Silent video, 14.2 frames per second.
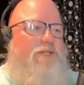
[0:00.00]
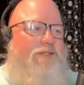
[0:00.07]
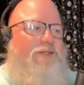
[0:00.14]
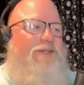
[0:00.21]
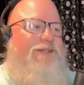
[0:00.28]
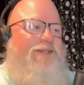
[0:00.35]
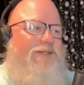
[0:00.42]
was
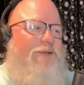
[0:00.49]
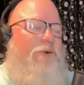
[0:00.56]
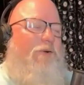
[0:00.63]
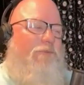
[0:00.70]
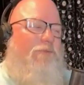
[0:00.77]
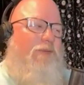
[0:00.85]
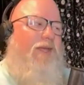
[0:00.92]
looking and
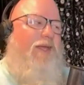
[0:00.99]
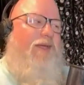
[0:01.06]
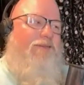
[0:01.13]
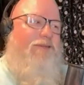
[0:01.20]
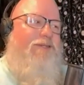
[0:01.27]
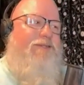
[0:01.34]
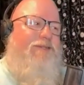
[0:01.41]
going,
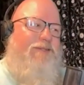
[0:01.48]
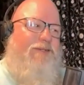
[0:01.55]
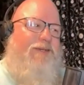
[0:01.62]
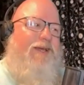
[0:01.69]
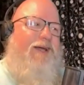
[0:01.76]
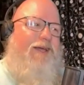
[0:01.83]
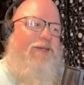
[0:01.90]
"Man, this is a
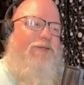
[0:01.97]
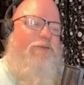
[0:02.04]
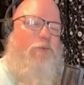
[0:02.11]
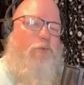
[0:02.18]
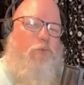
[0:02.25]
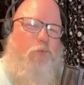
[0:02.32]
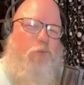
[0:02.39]
guy
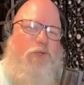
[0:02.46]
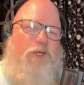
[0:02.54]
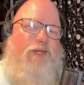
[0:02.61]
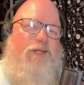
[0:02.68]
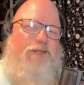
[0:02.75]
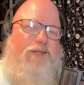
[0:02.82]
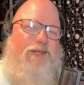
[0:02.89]
who
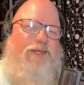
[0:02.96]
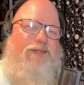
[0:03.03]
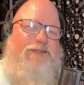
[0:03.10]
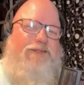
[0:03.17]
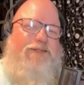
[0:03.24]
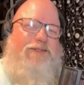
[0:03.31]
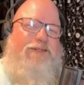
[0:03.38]

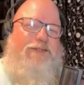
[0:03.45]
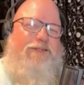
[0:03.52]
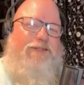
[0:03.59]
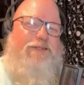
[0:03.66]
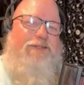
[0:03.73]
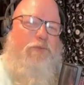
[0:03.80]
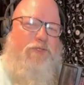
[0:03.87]
really
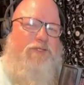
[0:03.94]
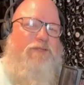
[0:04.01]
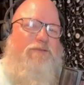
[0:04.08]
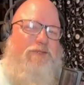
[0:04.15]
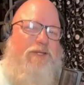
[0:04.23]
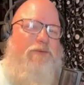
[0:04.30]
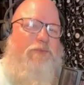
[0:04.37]

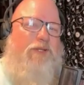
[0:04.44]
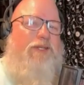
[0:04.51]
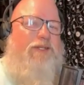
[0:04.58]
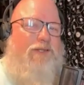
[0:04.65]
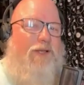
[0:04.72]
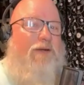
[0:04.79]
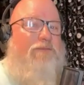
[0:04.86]
he
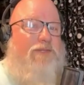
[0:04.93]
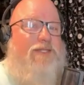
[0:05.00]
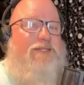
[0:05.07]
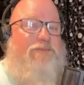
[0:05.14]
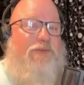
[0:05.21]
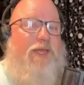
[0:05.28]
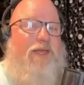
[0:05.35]
really loved
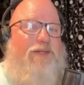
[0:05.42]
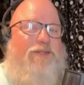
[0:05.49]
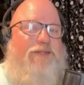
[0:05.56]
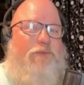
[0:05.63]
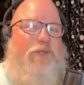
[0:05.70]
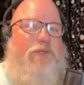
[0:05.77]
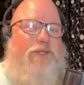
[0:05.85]
this event.
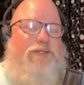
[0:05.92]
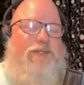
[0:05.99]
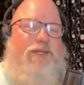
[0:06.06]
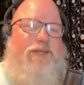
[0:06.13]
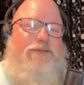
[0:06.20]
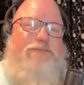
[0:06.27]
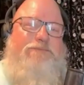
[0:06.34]
He really
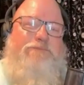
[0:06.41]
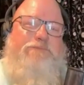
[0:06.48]
did."